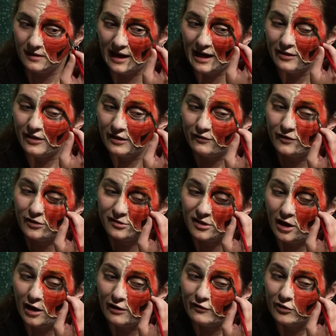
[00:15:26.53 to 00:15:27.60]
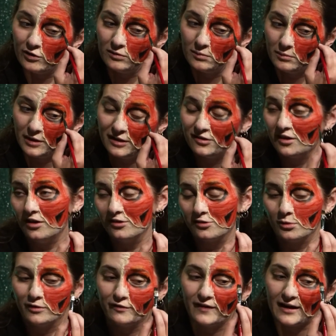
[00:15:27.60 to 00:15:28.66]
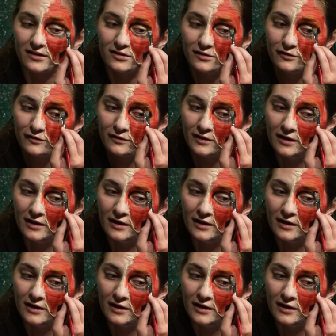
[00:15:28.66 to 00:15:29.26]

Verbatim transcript: I think feels awful, but is also effective.